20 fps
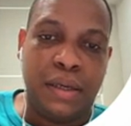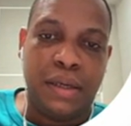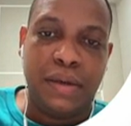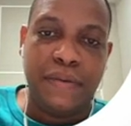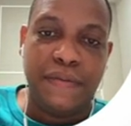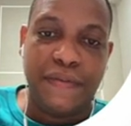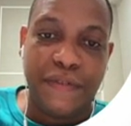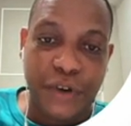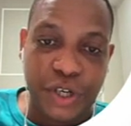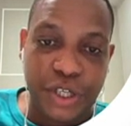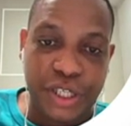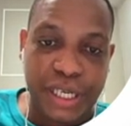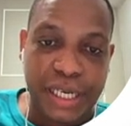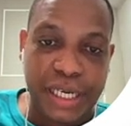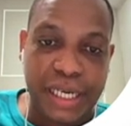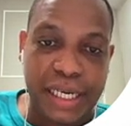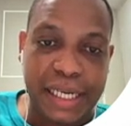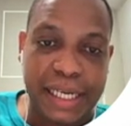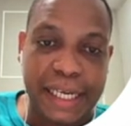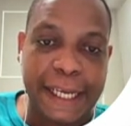
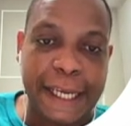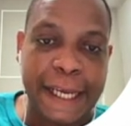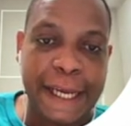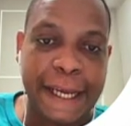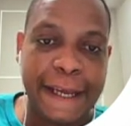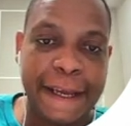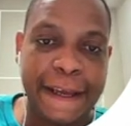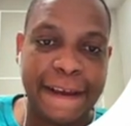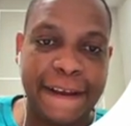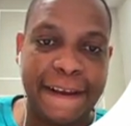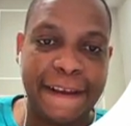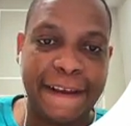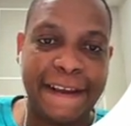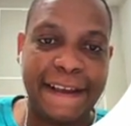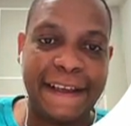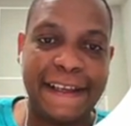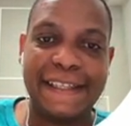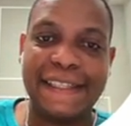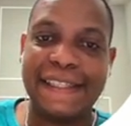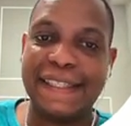vertically,
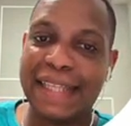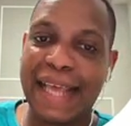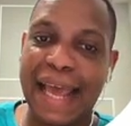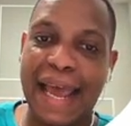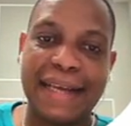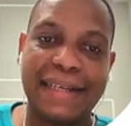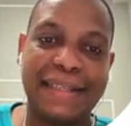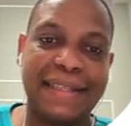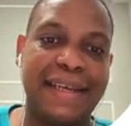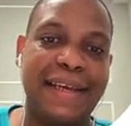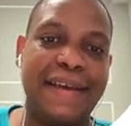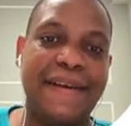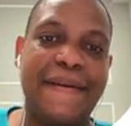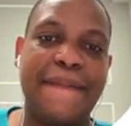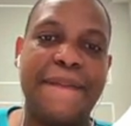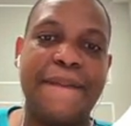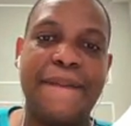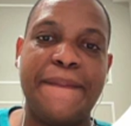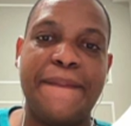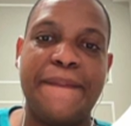stack
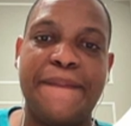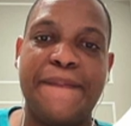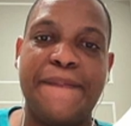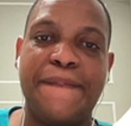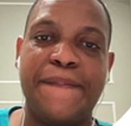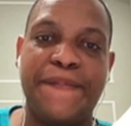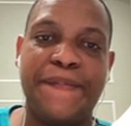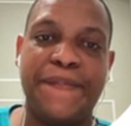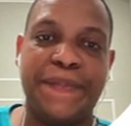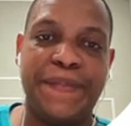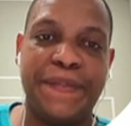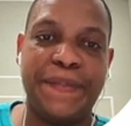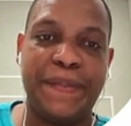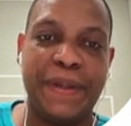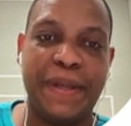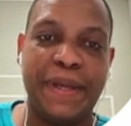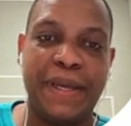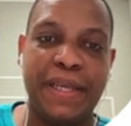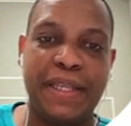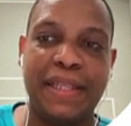them.
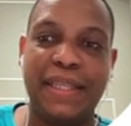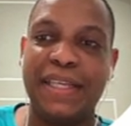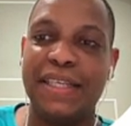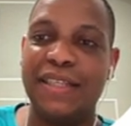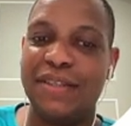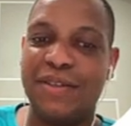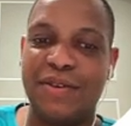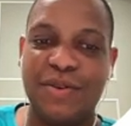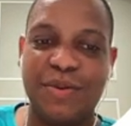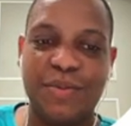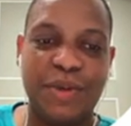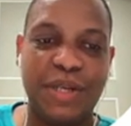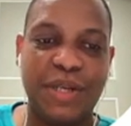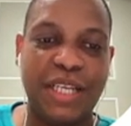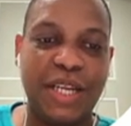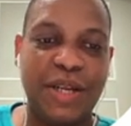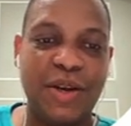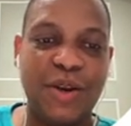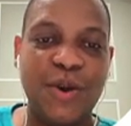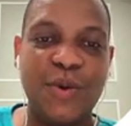These are when
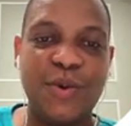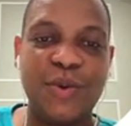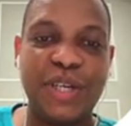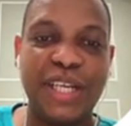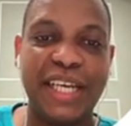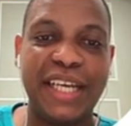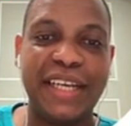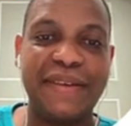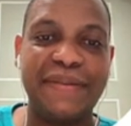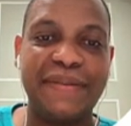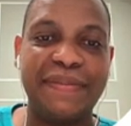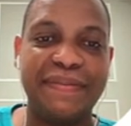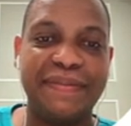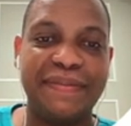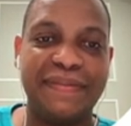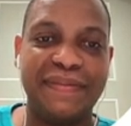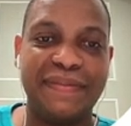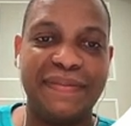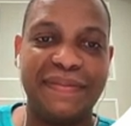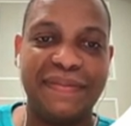they're loading,
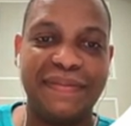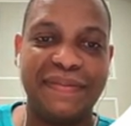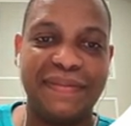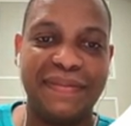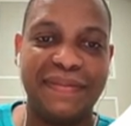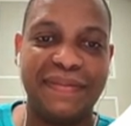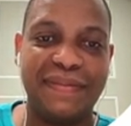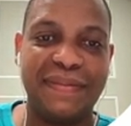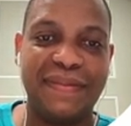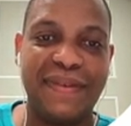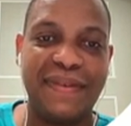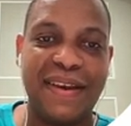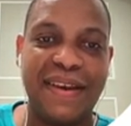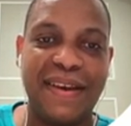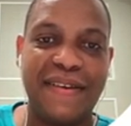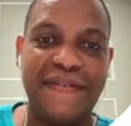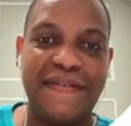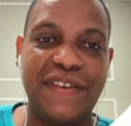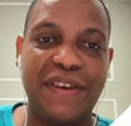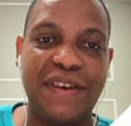
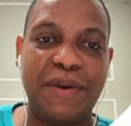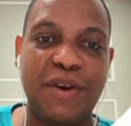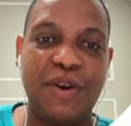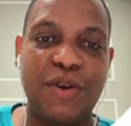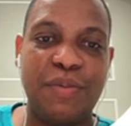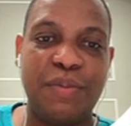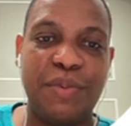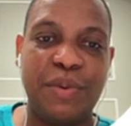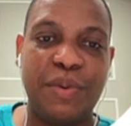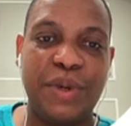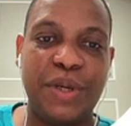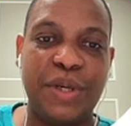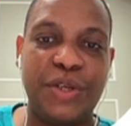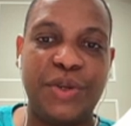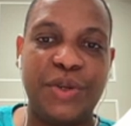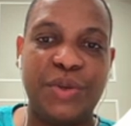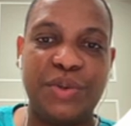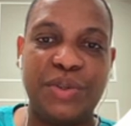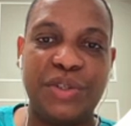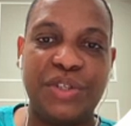theme component
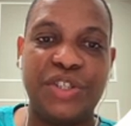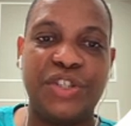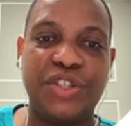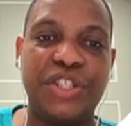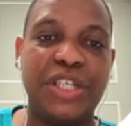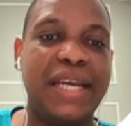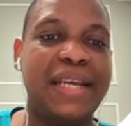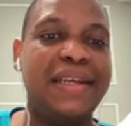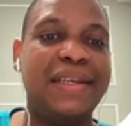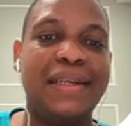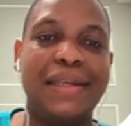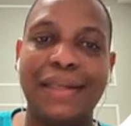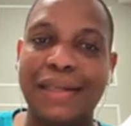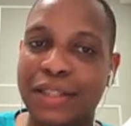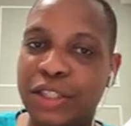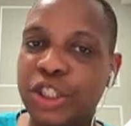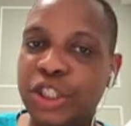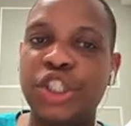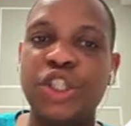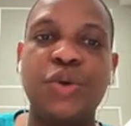usage, and it
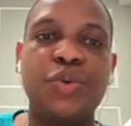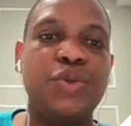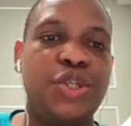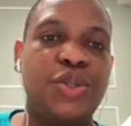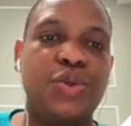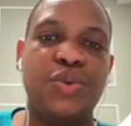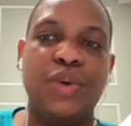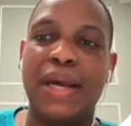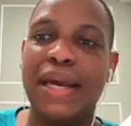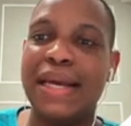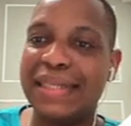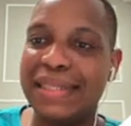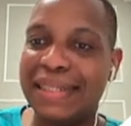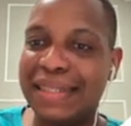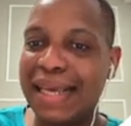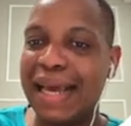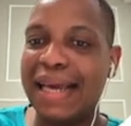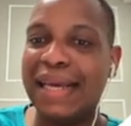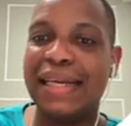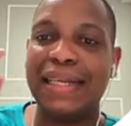shows you
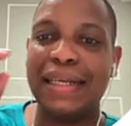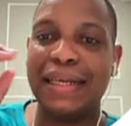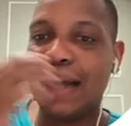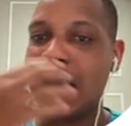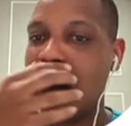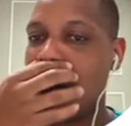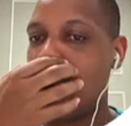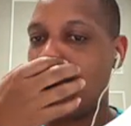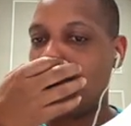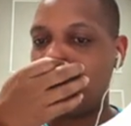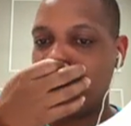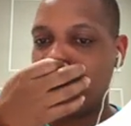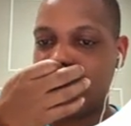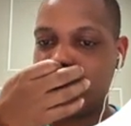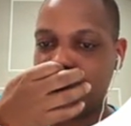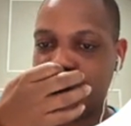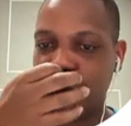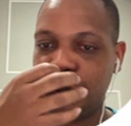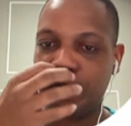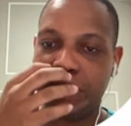exactly how it
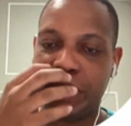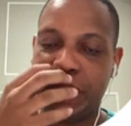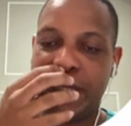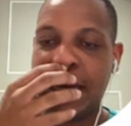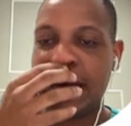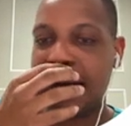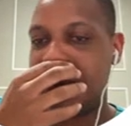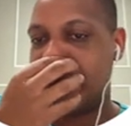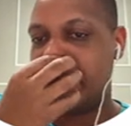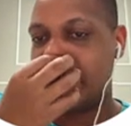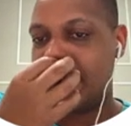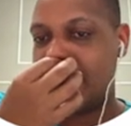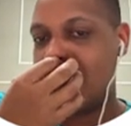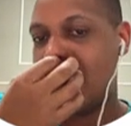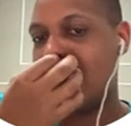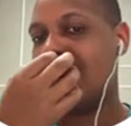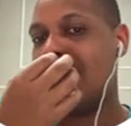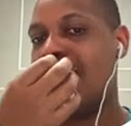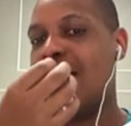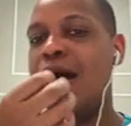should be done,
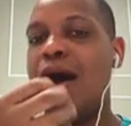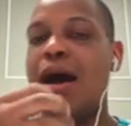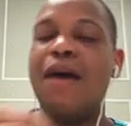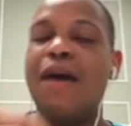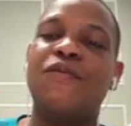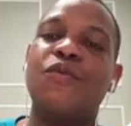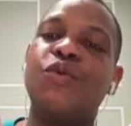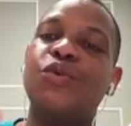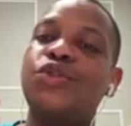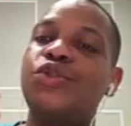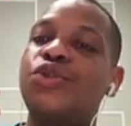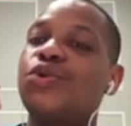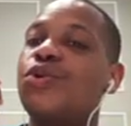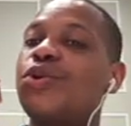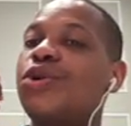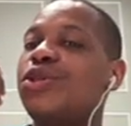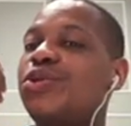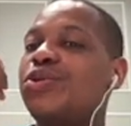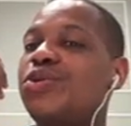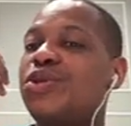right? Of course, you're
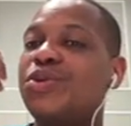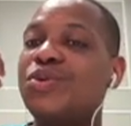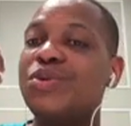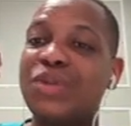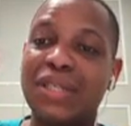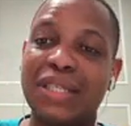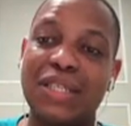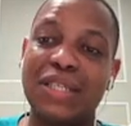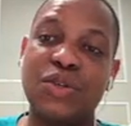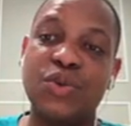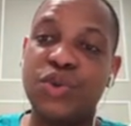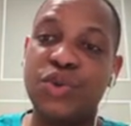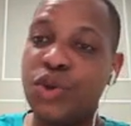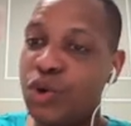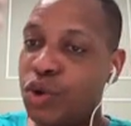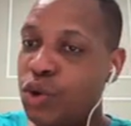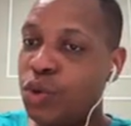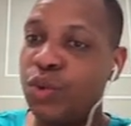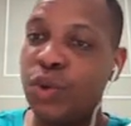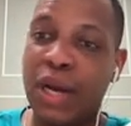going to use it to your
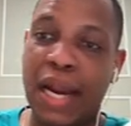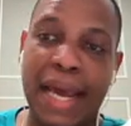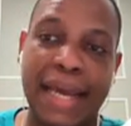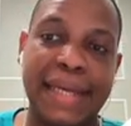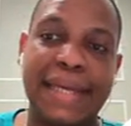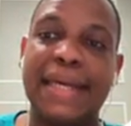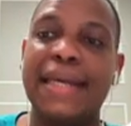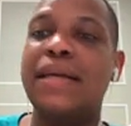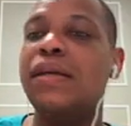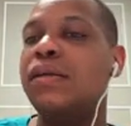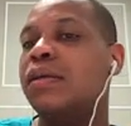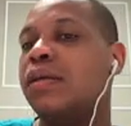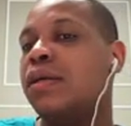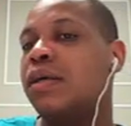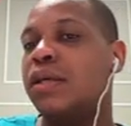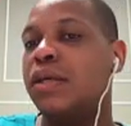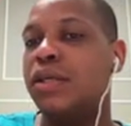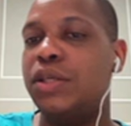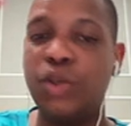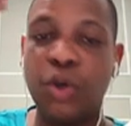own liking,
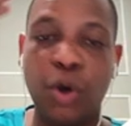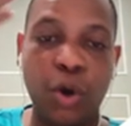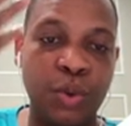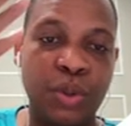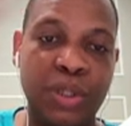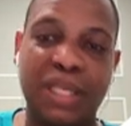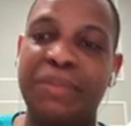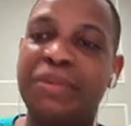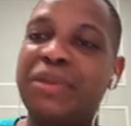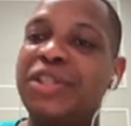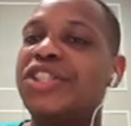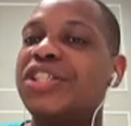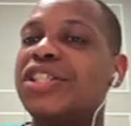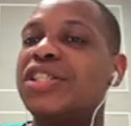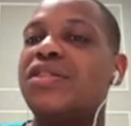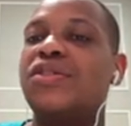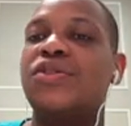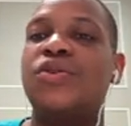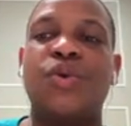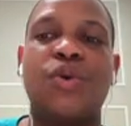your own
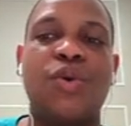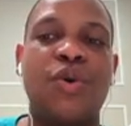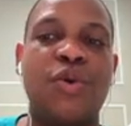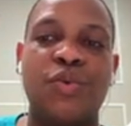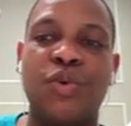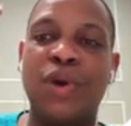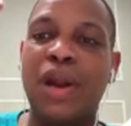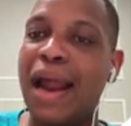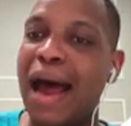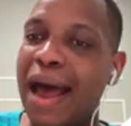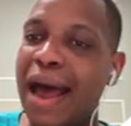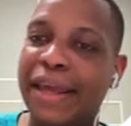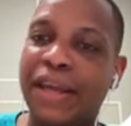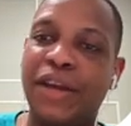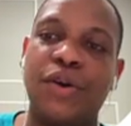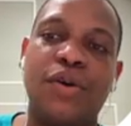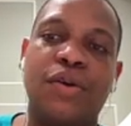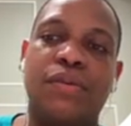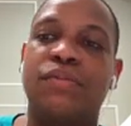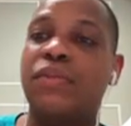images, your own
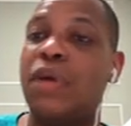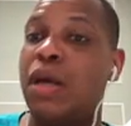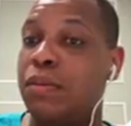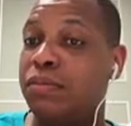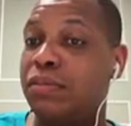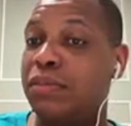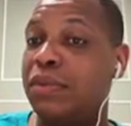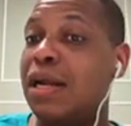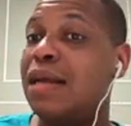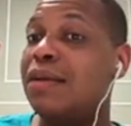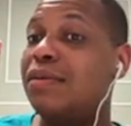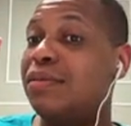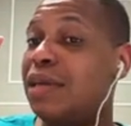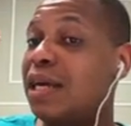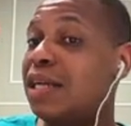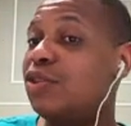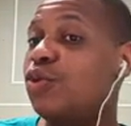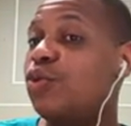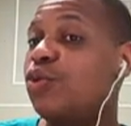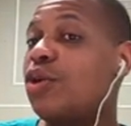icon, no,
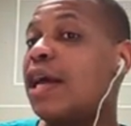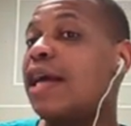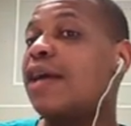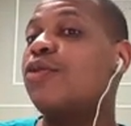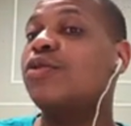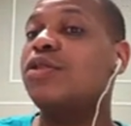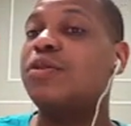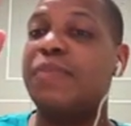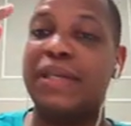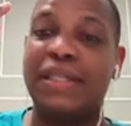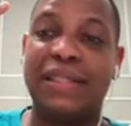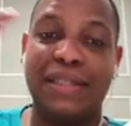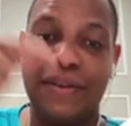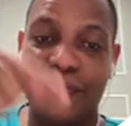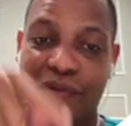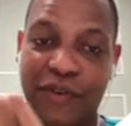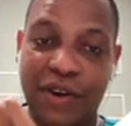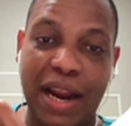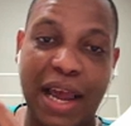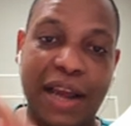not your own icons, but
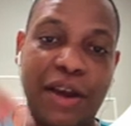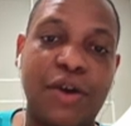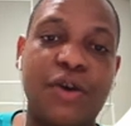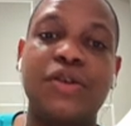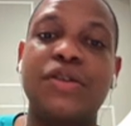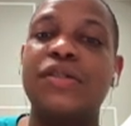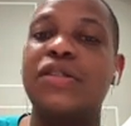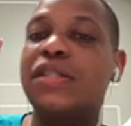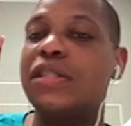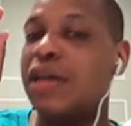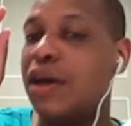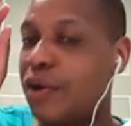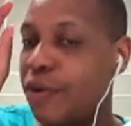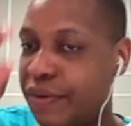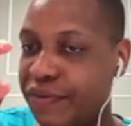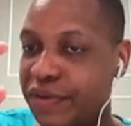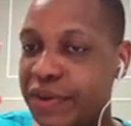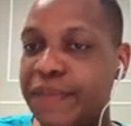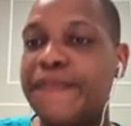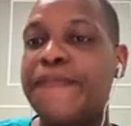different icons.
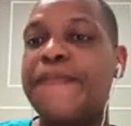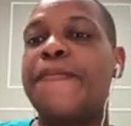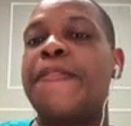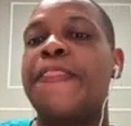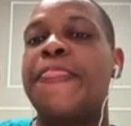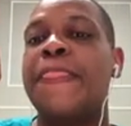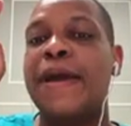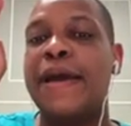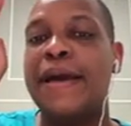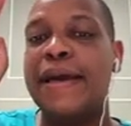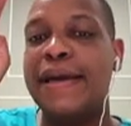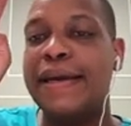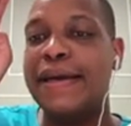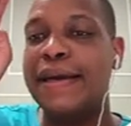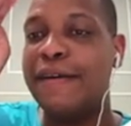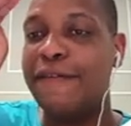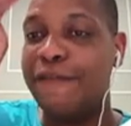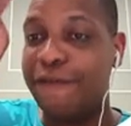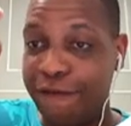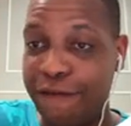However,
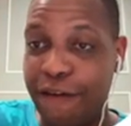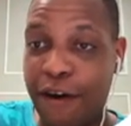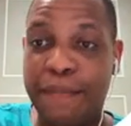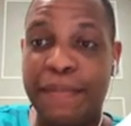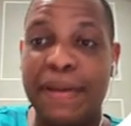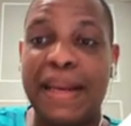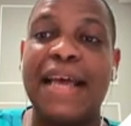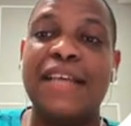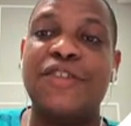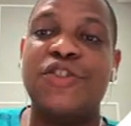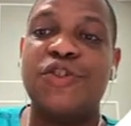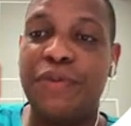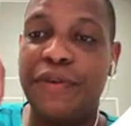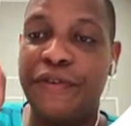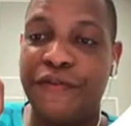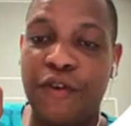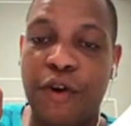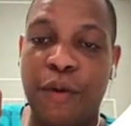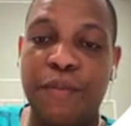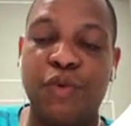it has to be
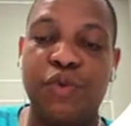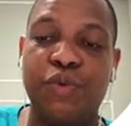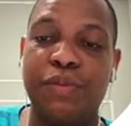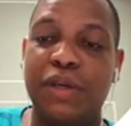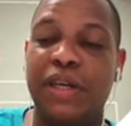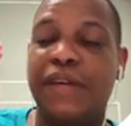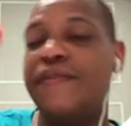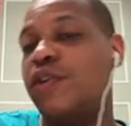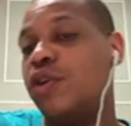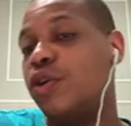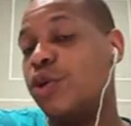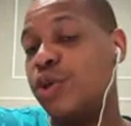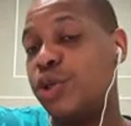from Uber. If you're going to